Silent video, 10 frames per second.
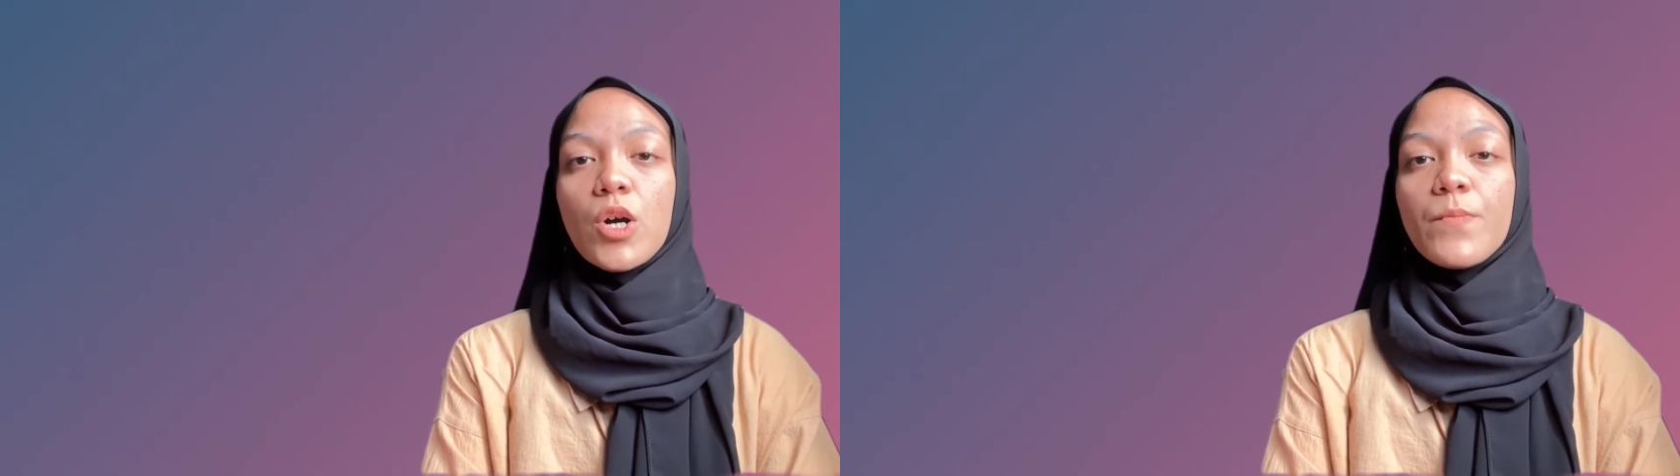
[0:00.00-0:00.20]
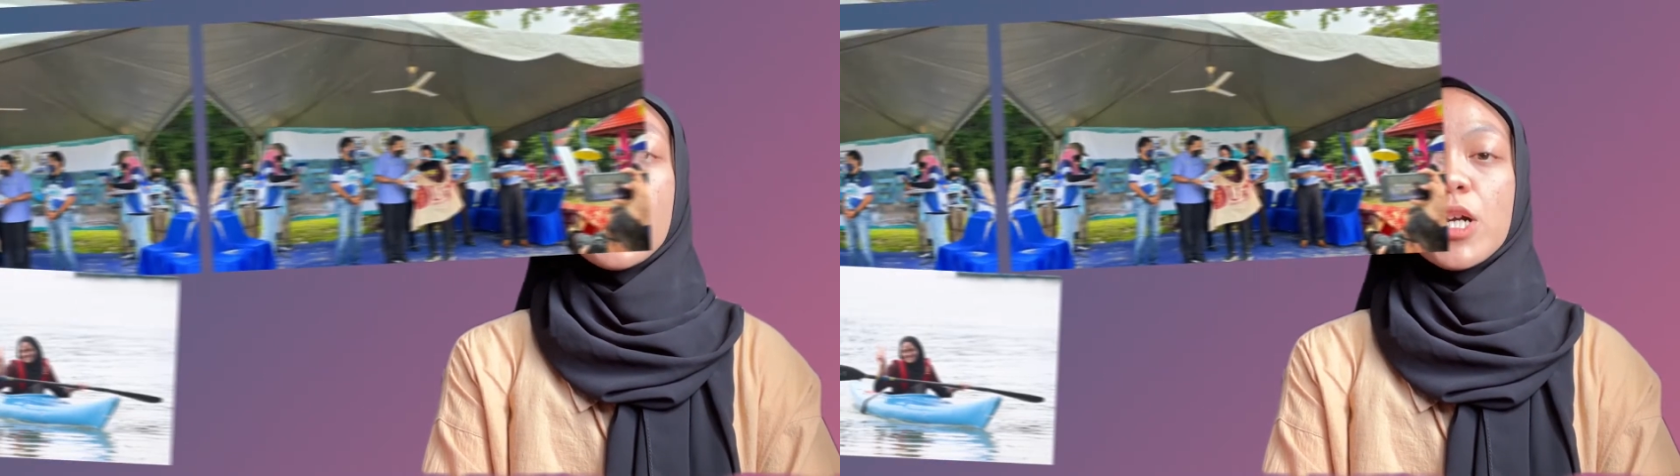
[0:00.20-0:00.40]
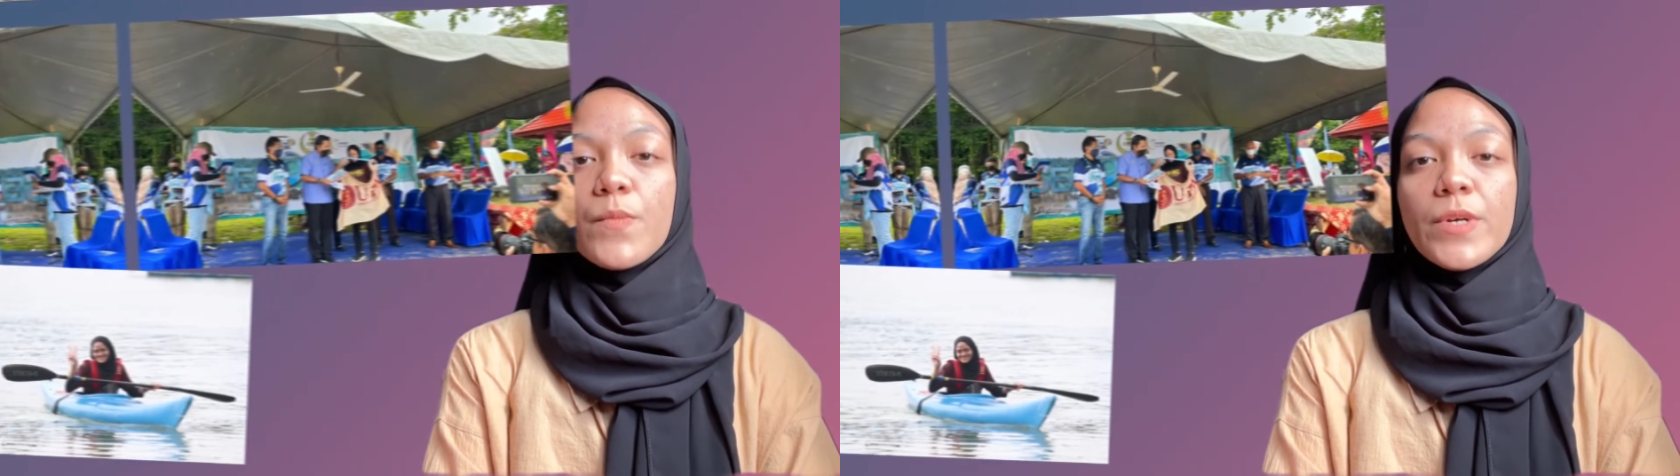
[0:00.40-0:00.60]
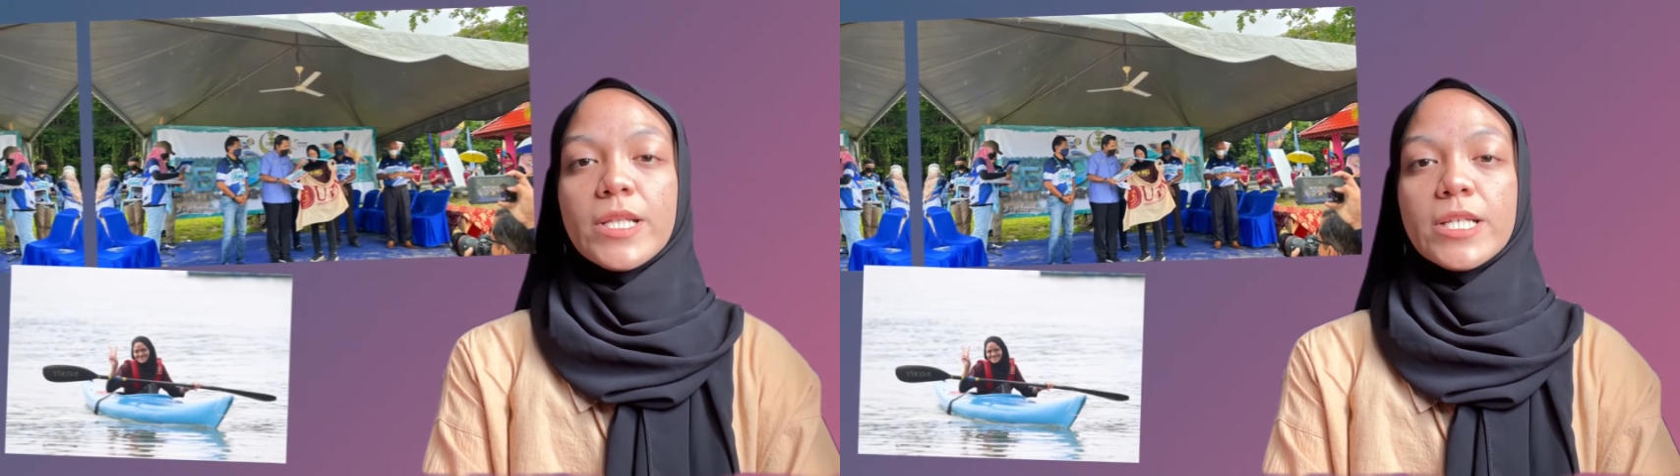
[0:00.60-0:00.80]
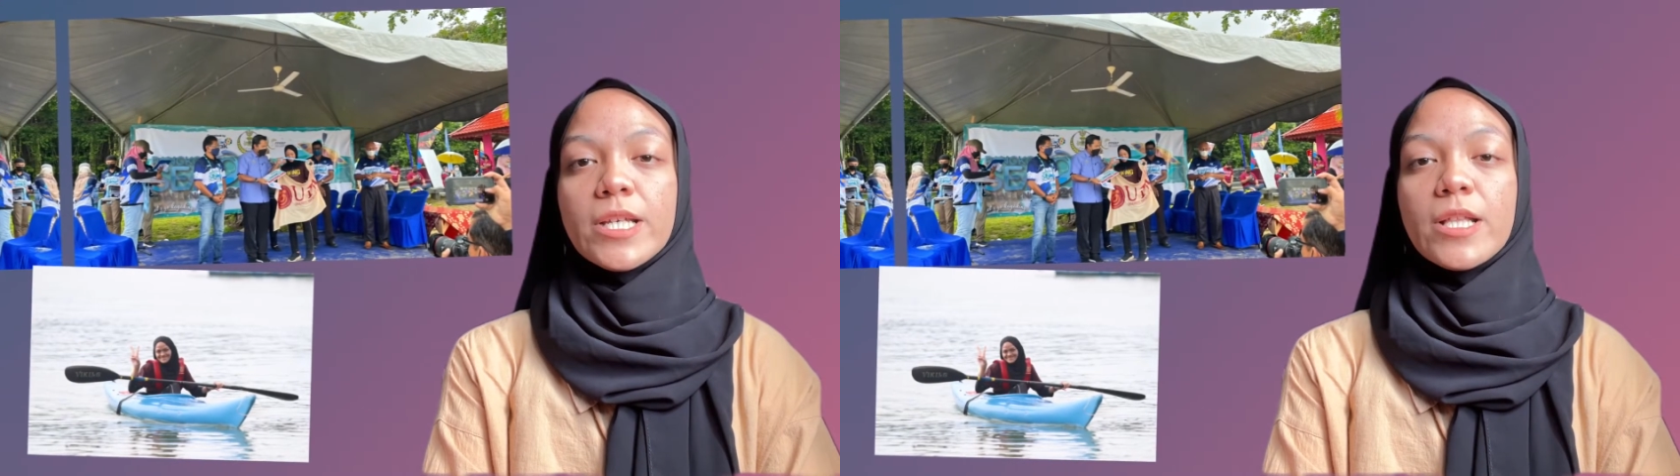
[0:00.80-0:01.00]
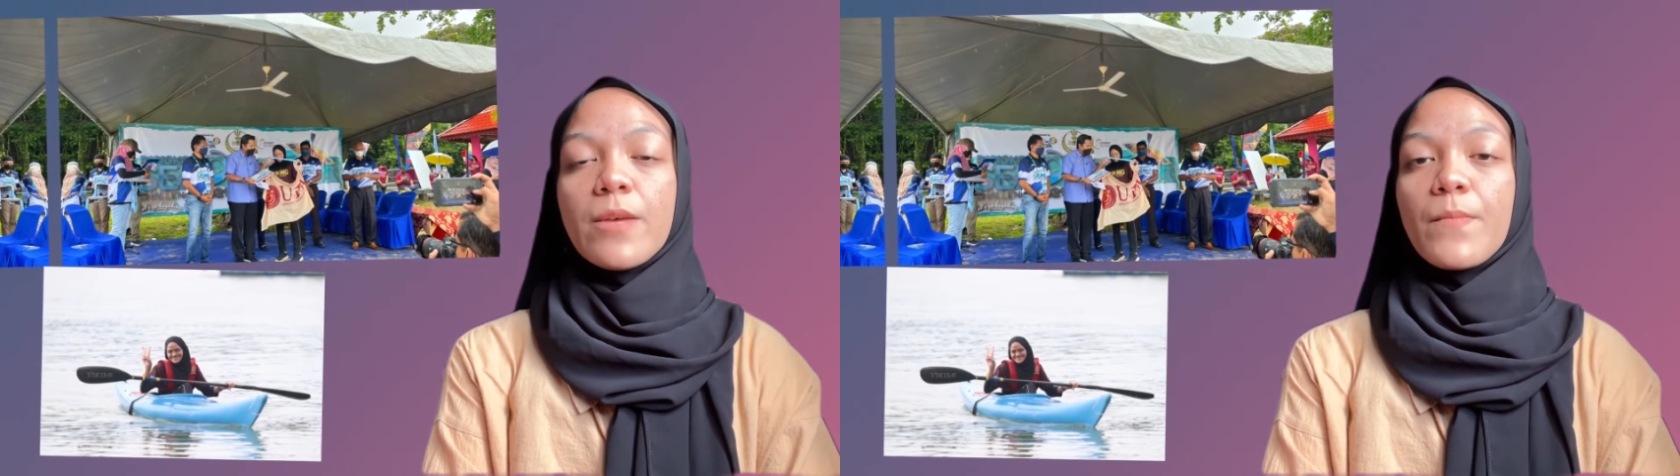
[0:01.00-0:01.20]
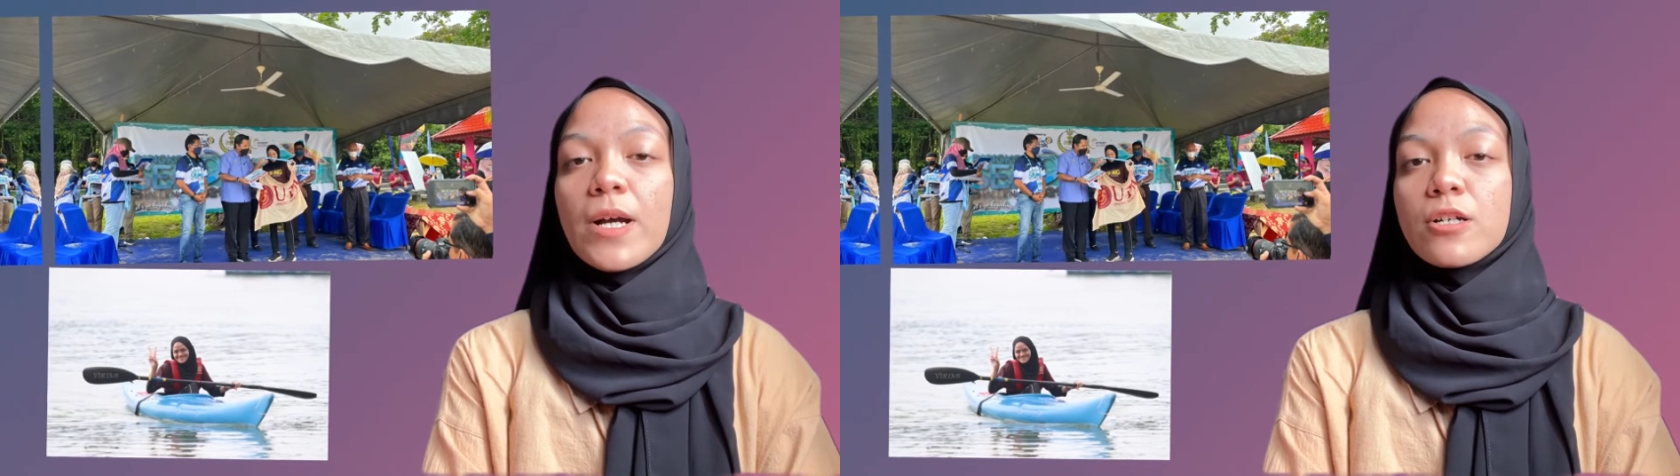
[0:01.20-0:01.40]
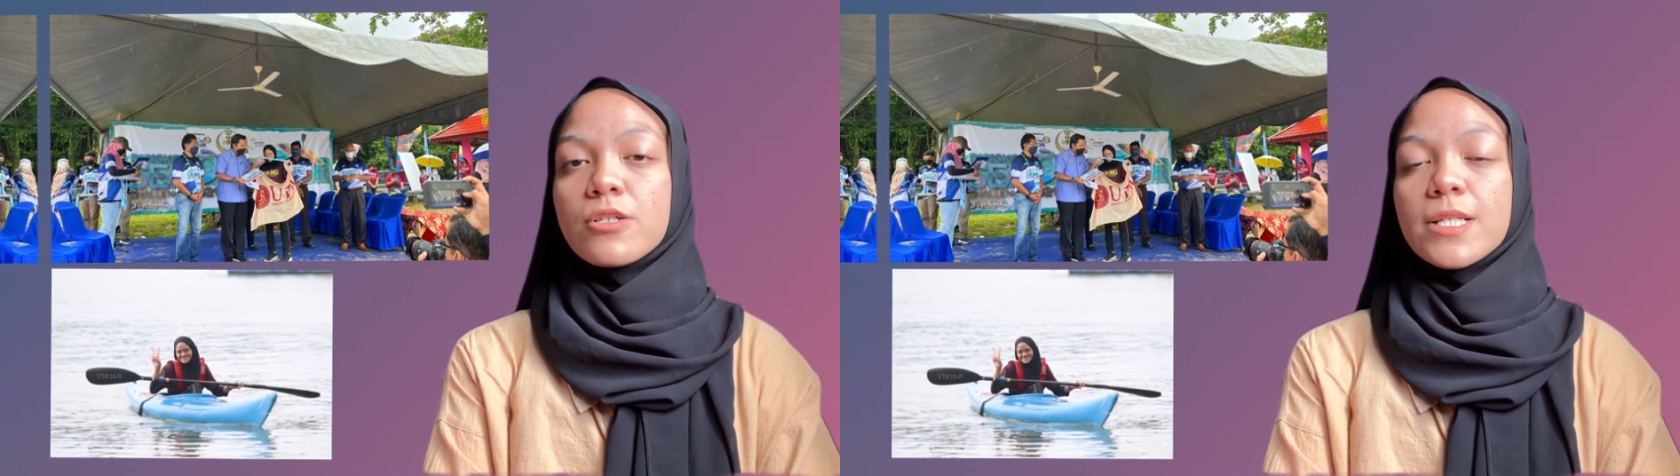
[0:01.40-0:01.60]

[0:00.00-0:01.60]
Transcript: open competition in Bangkok